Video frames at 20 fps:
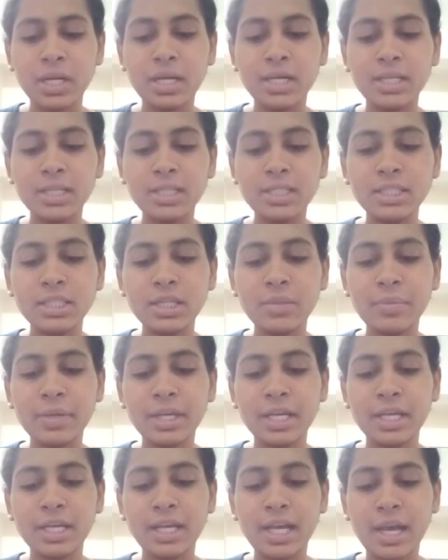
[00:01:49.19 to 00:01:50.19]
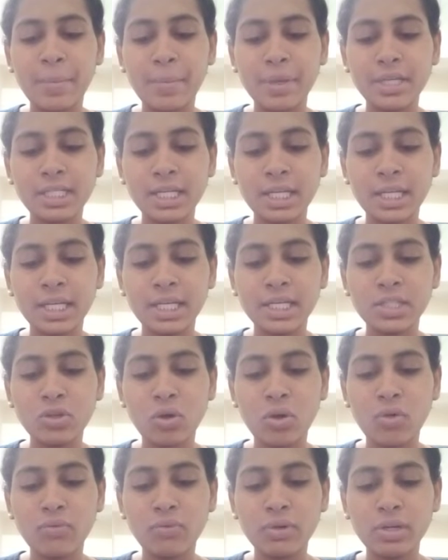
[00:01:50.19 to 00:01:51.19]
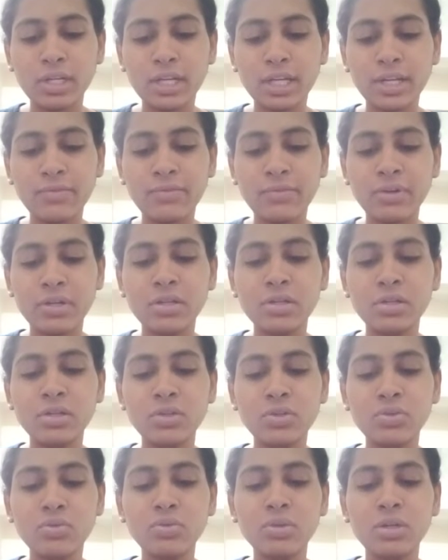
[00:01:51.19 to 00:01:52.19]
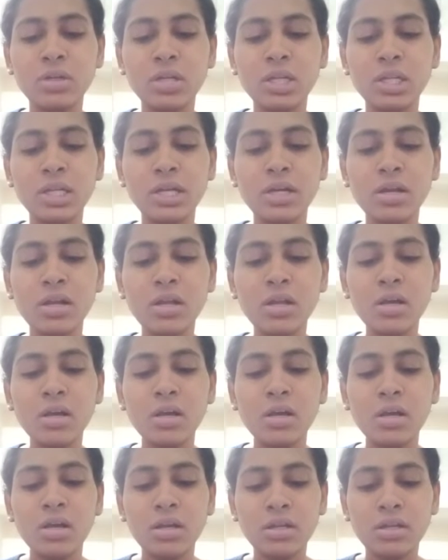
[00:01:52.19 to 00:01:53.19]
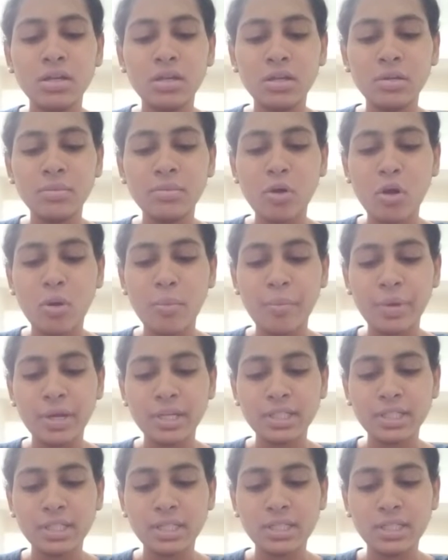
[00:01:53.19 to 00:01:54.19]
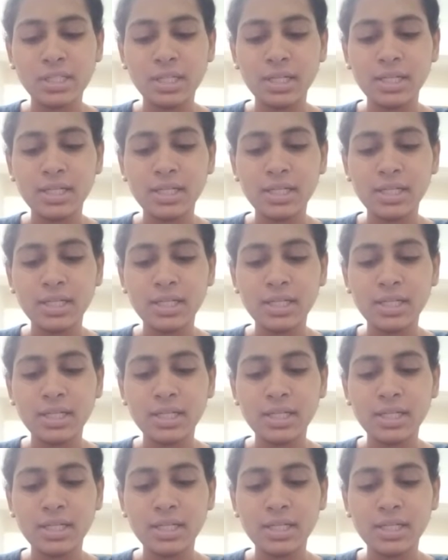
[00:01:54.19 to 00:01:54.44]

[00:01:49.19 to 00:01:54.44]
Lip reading: Decision making capacity is often referred to the legal term competency.